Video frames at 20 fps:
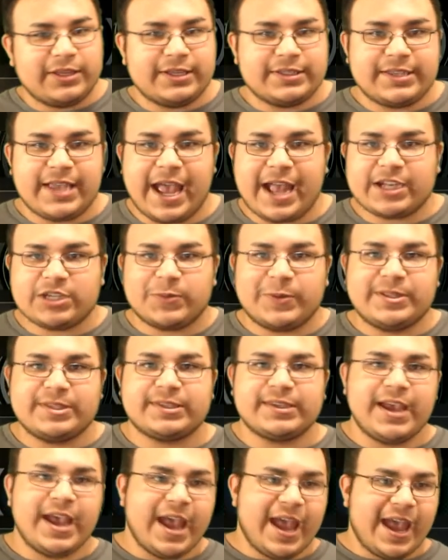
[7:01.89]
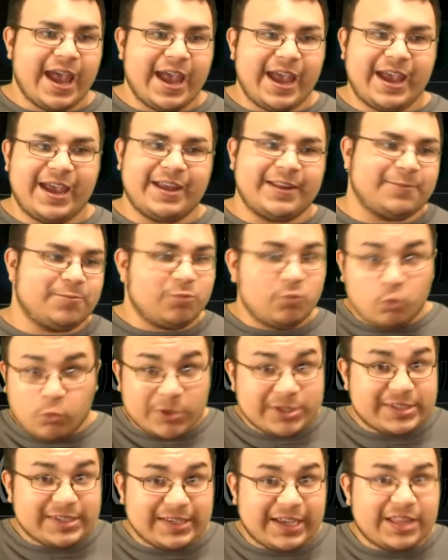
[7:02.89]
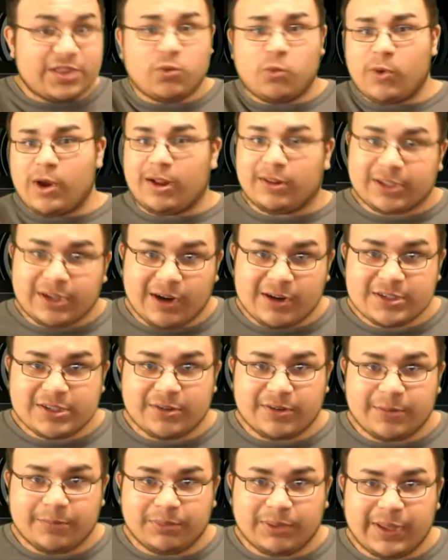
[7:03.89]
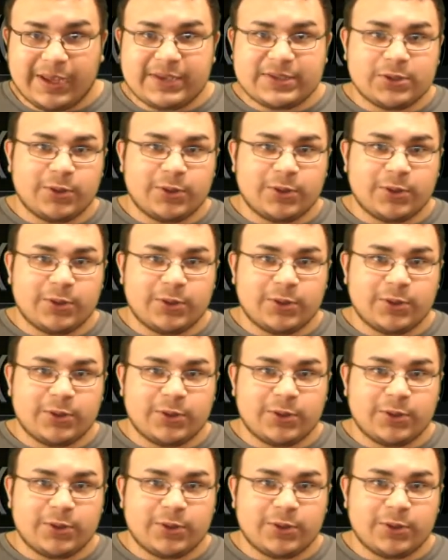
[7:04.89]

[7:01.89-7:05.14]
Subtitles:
the attachments, and once again the wildcards are in play.